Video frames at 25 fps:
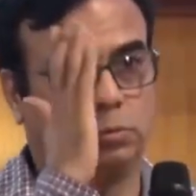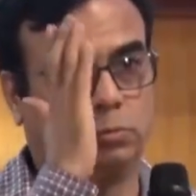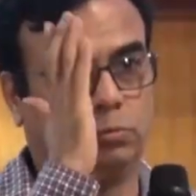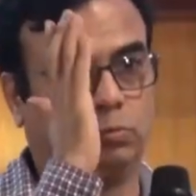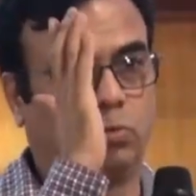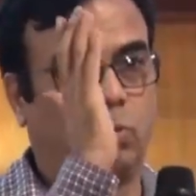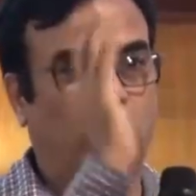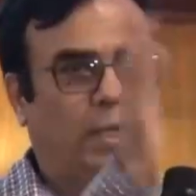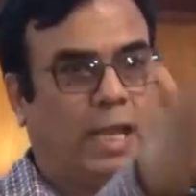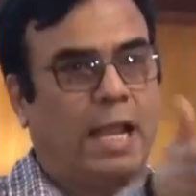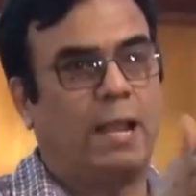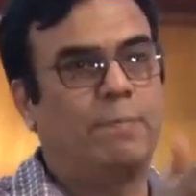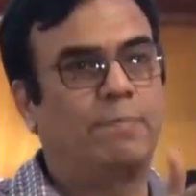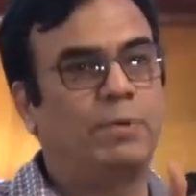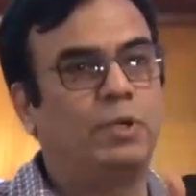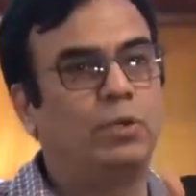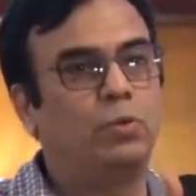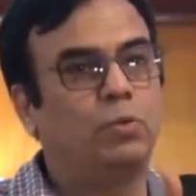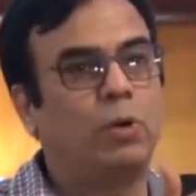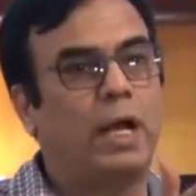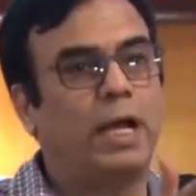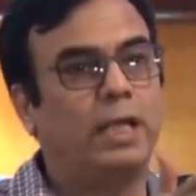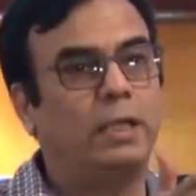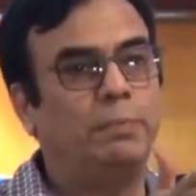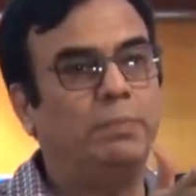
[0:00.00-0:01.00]
what happened
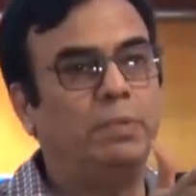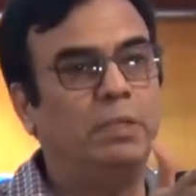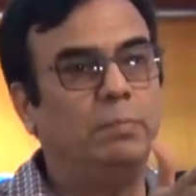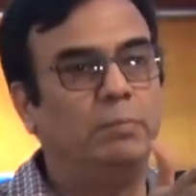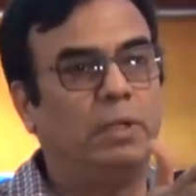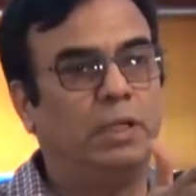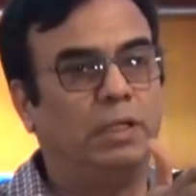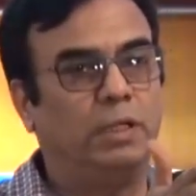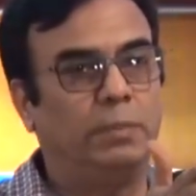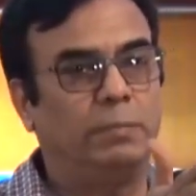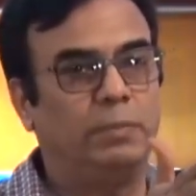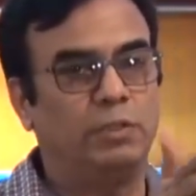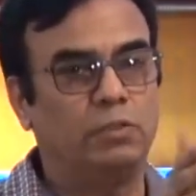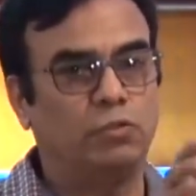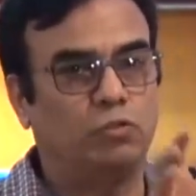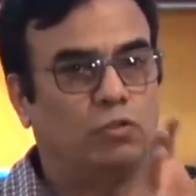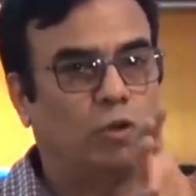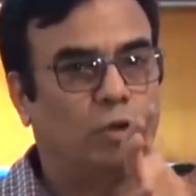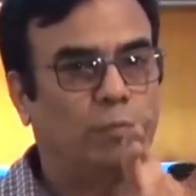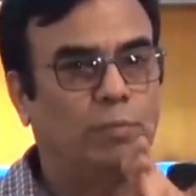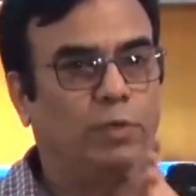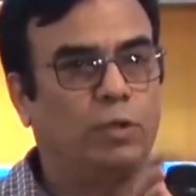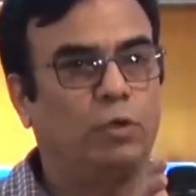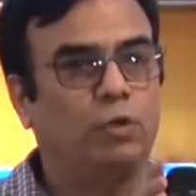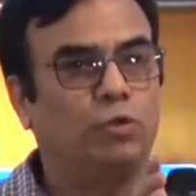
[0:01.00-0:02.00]
to high P multiple
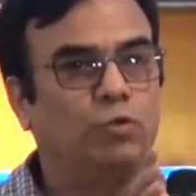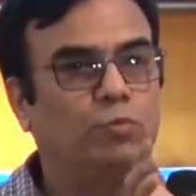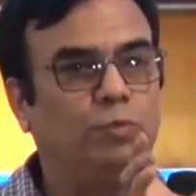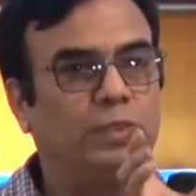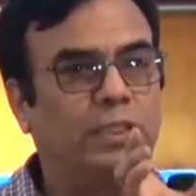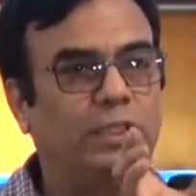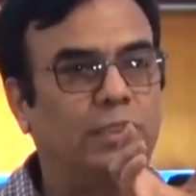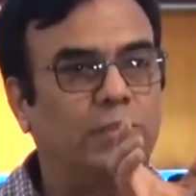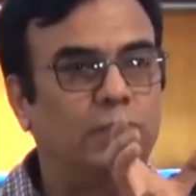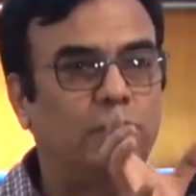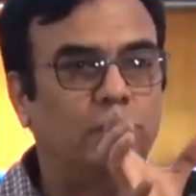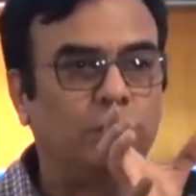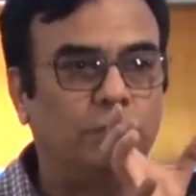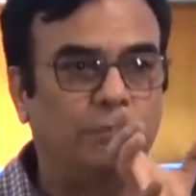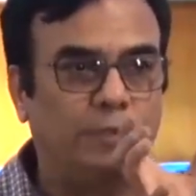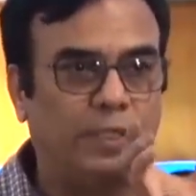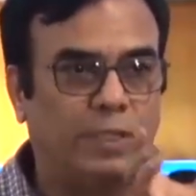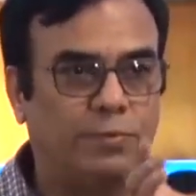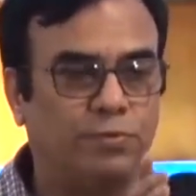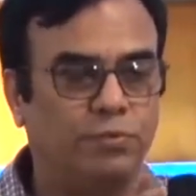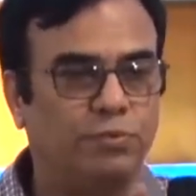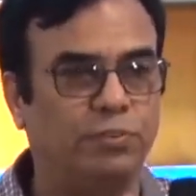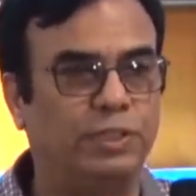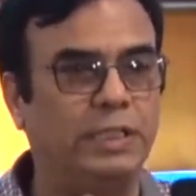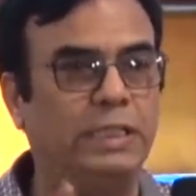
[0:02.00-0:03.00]
stock, because we
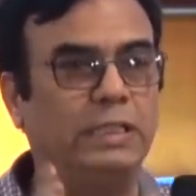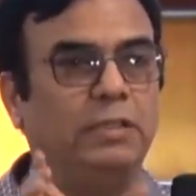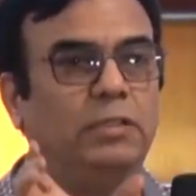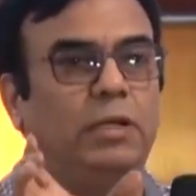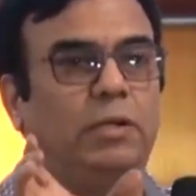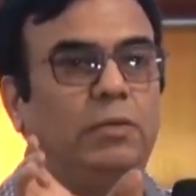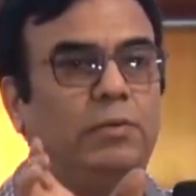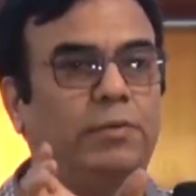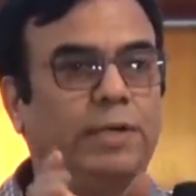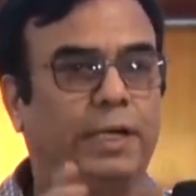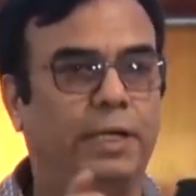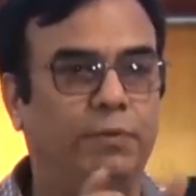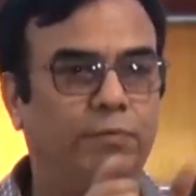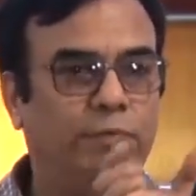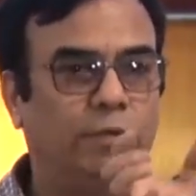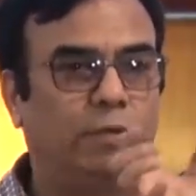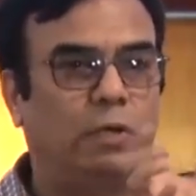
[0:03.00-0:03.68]
have seen the trend.